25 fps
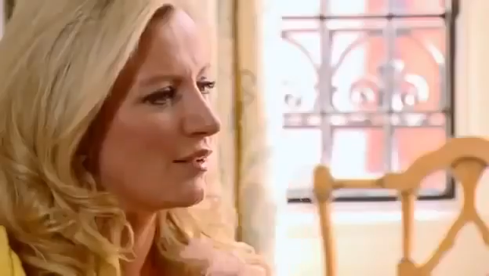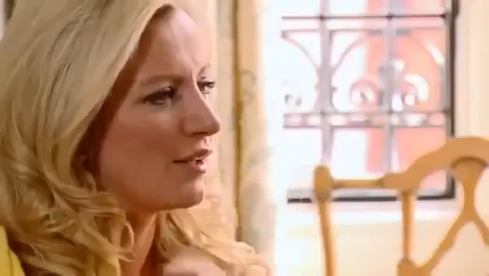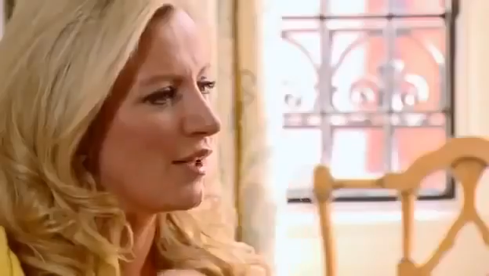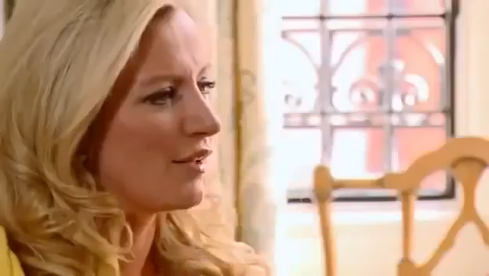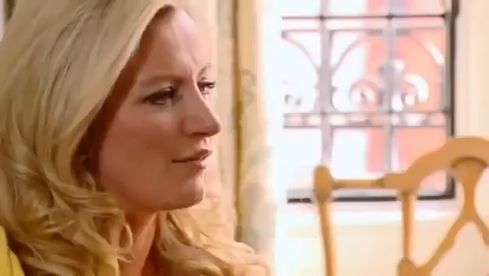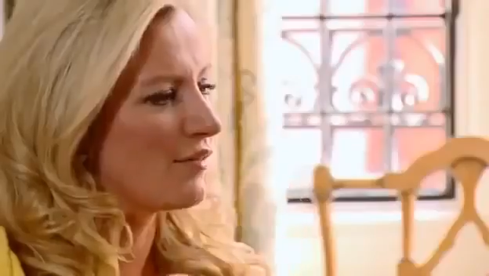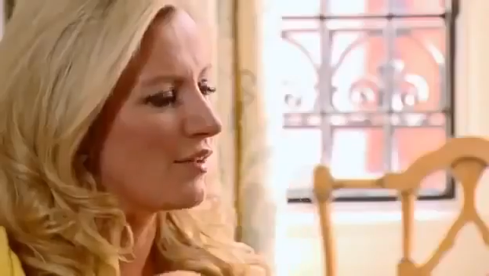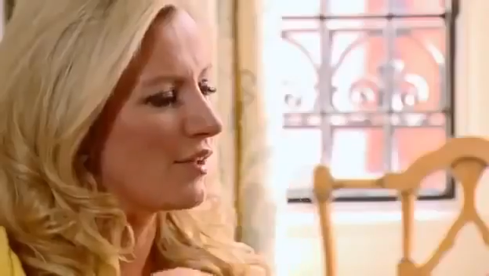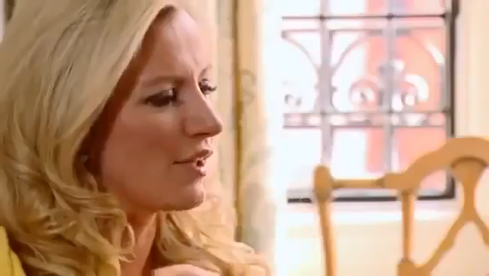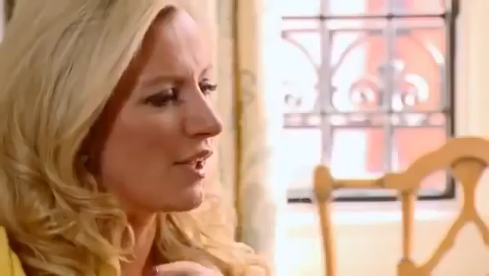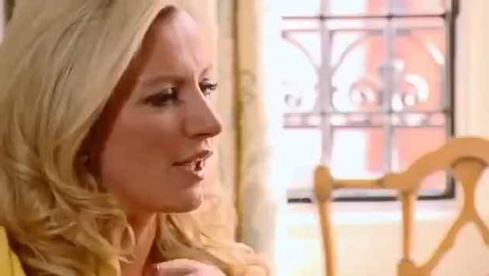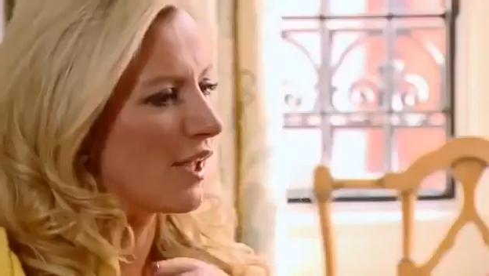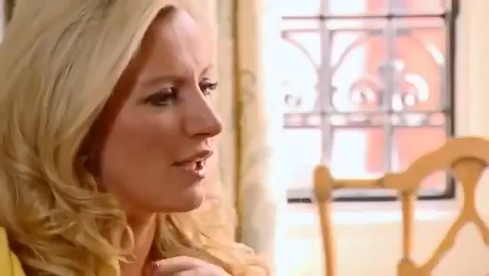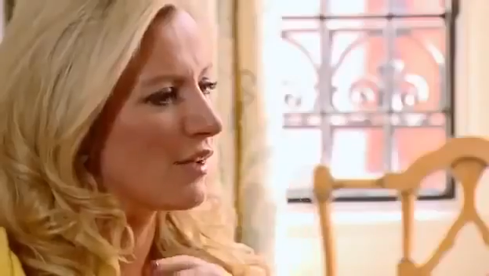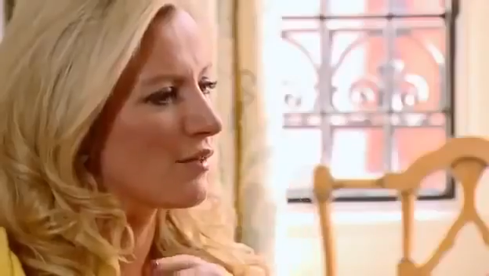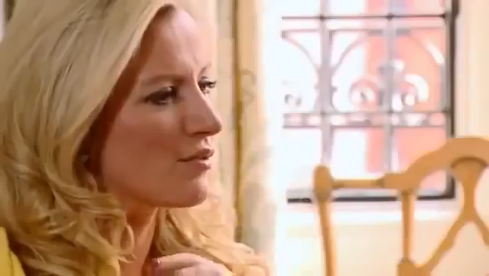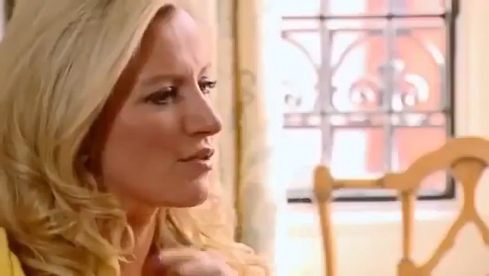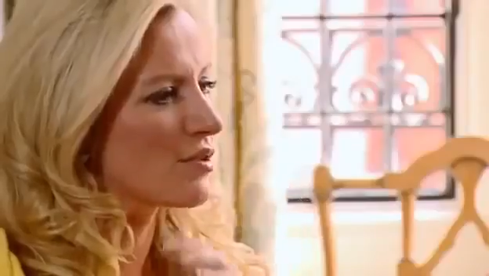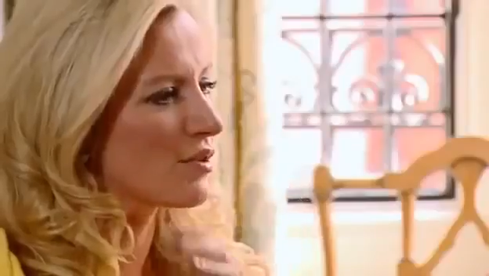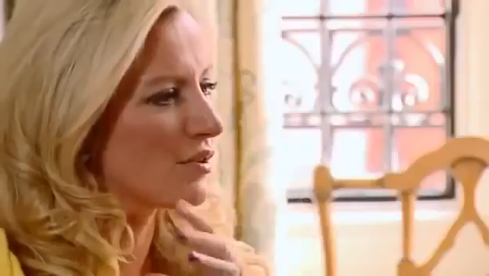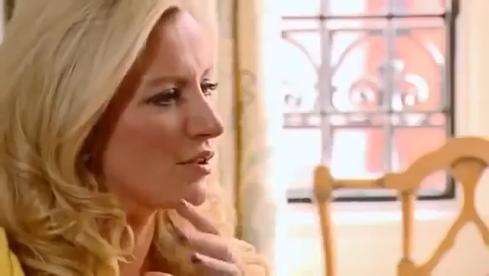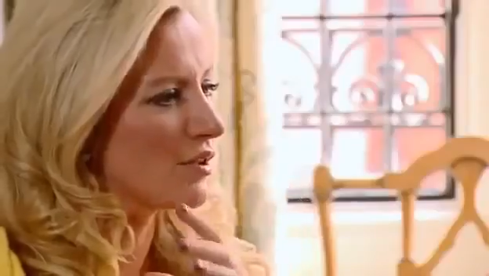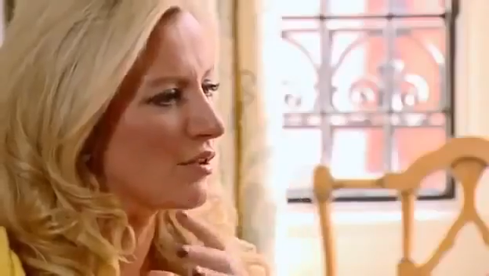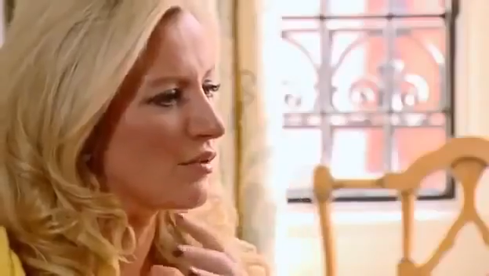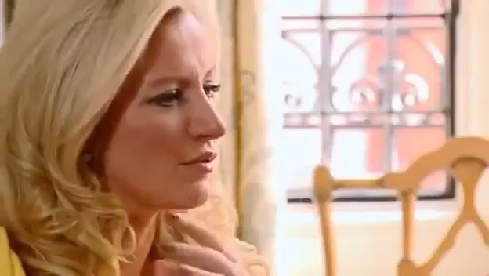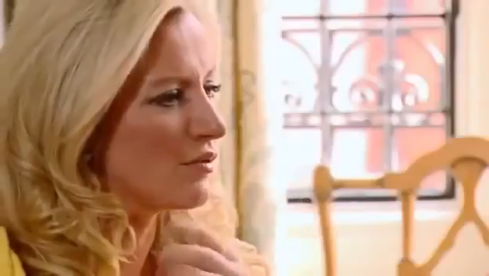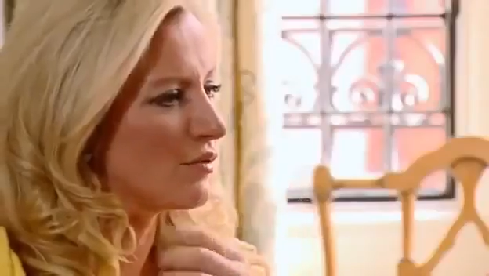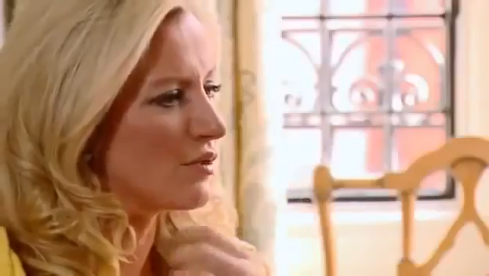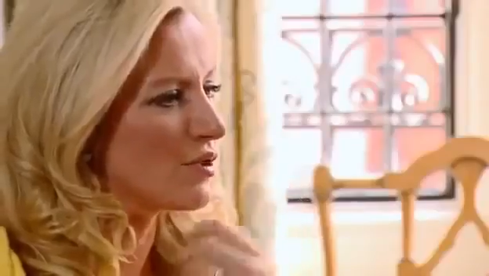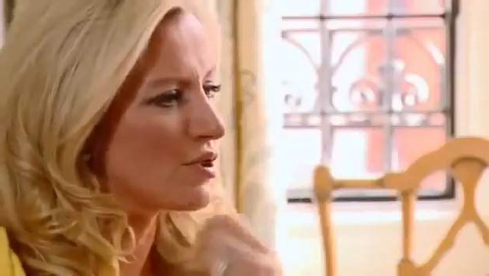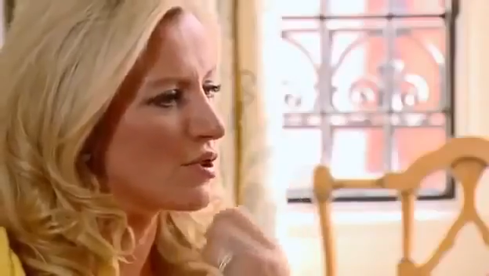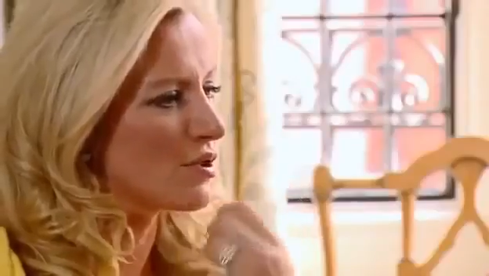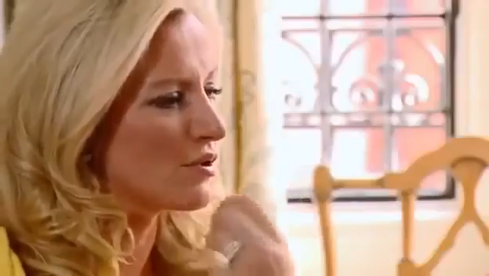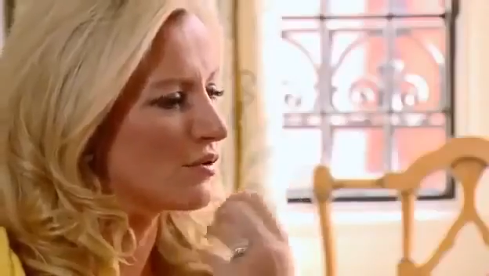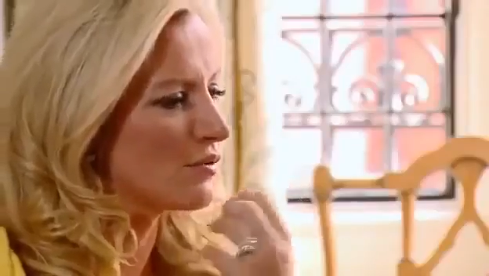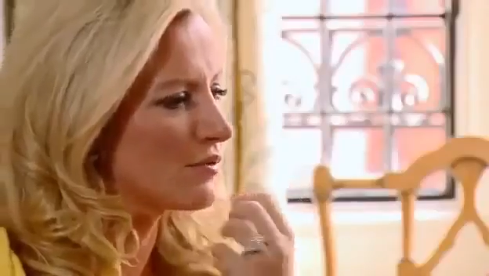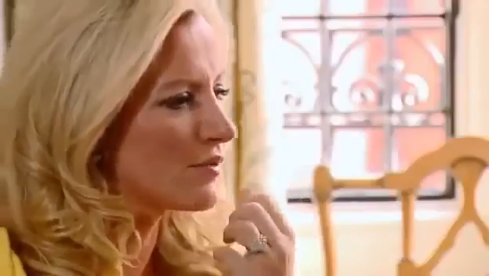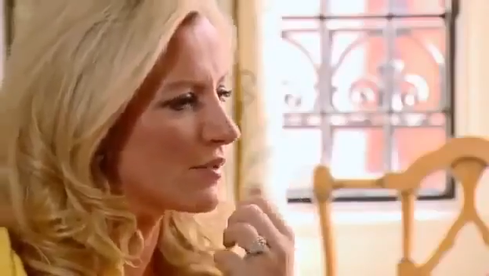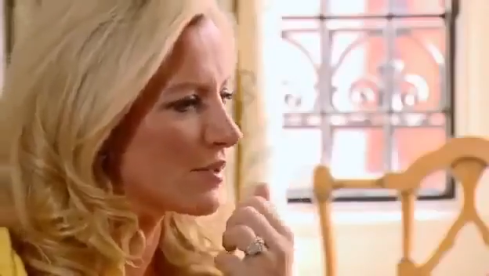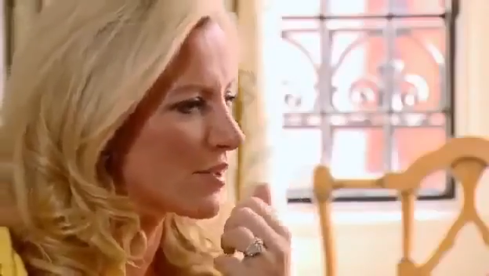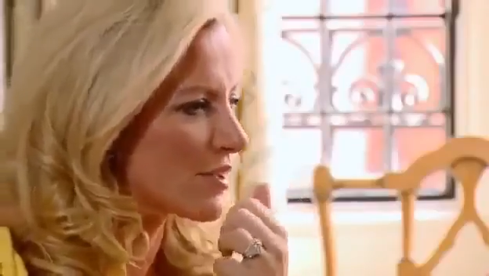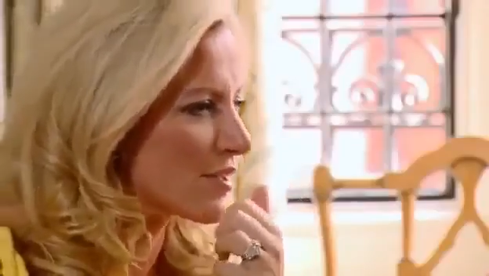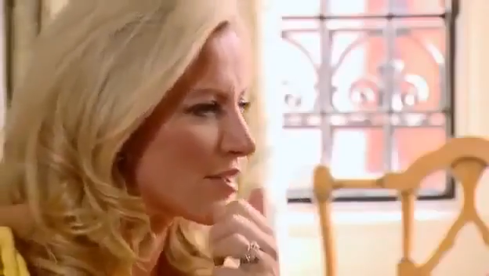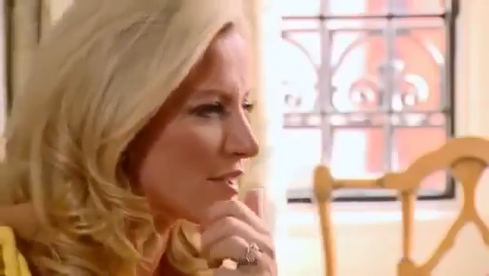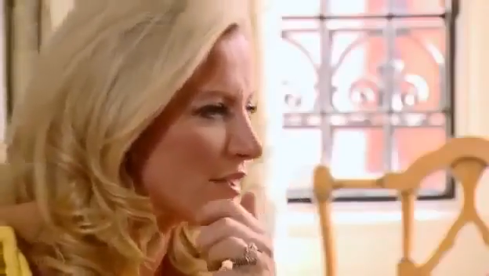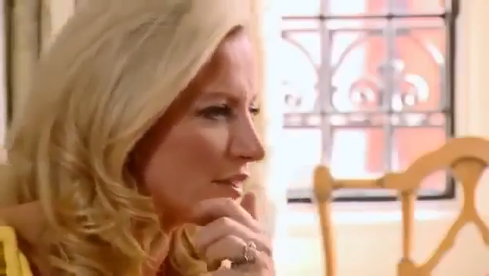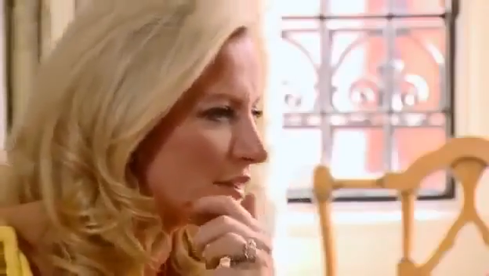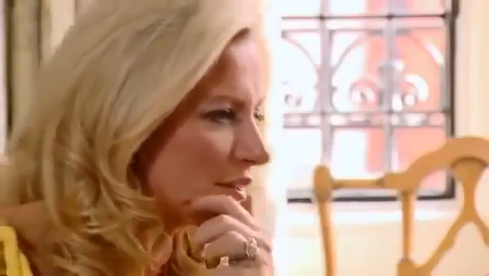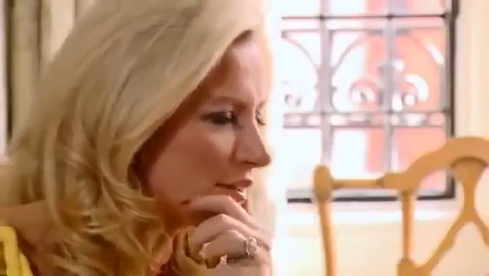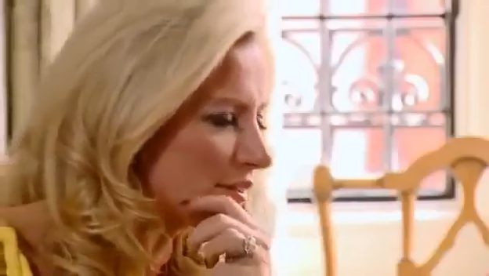everything else on your own
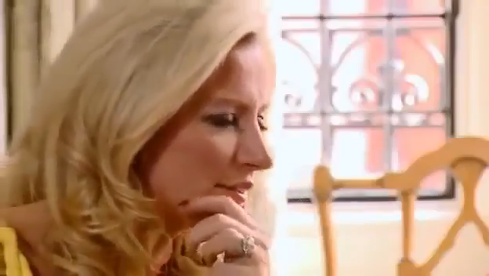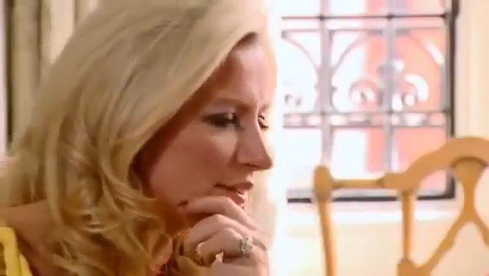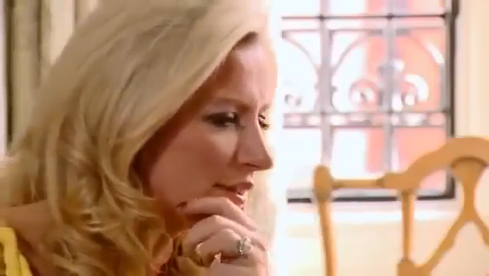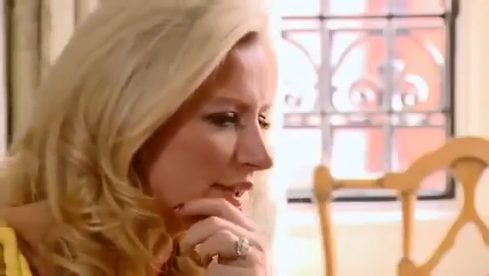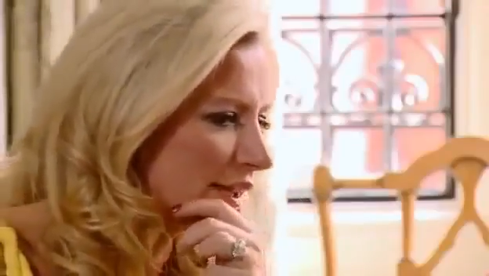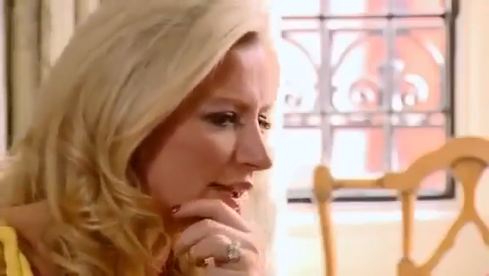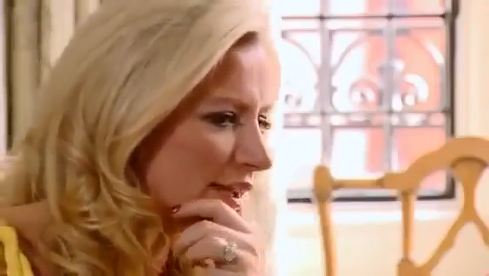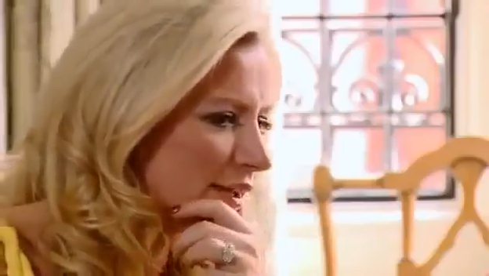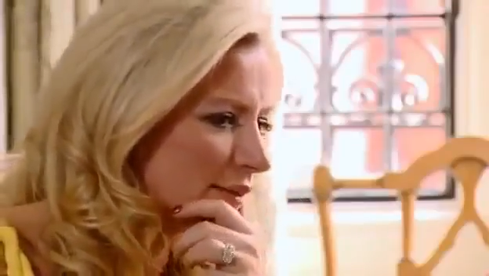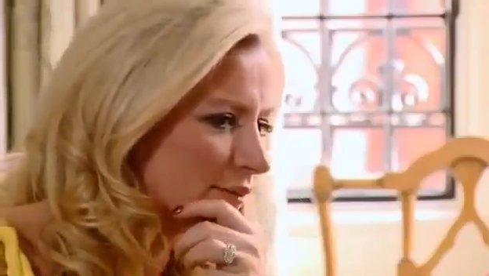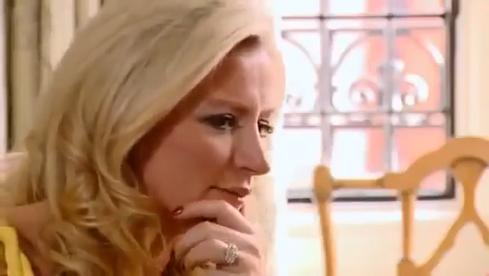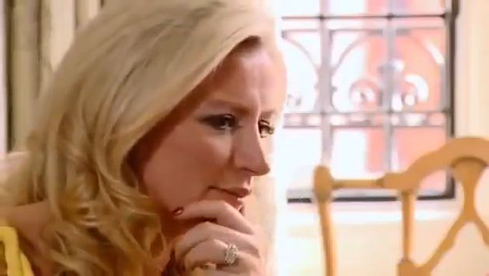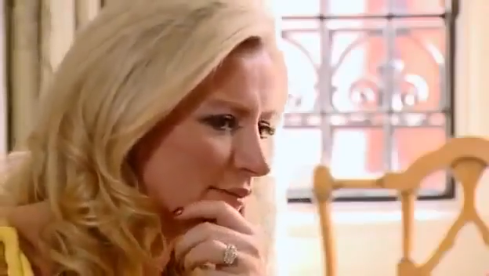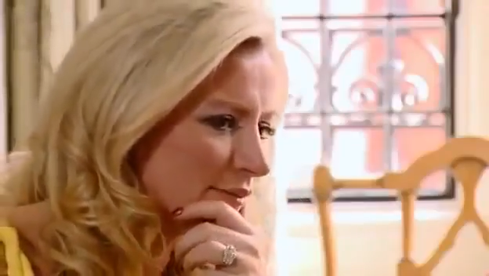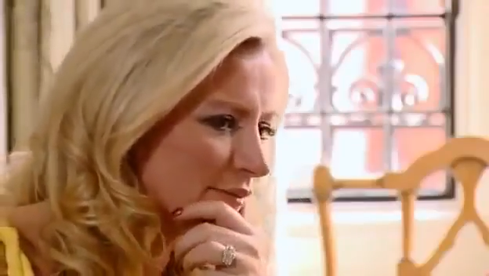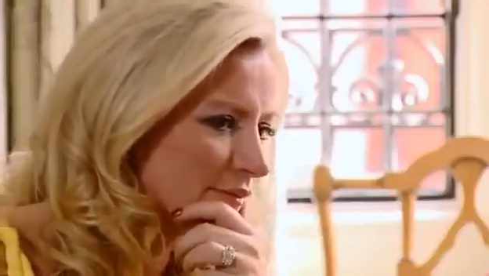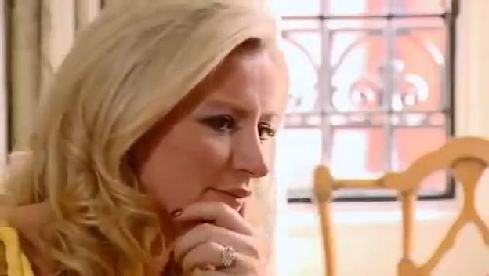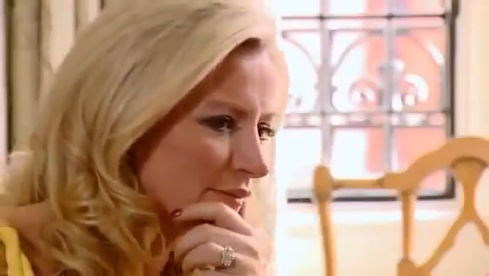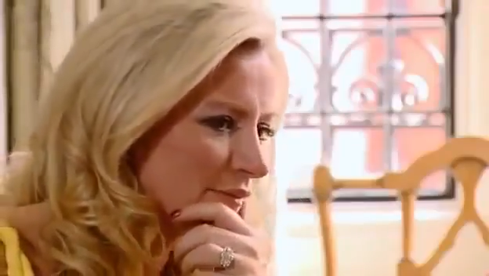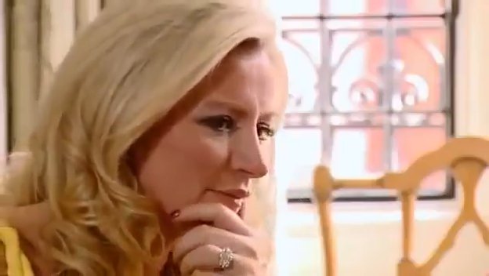shoulders. And um,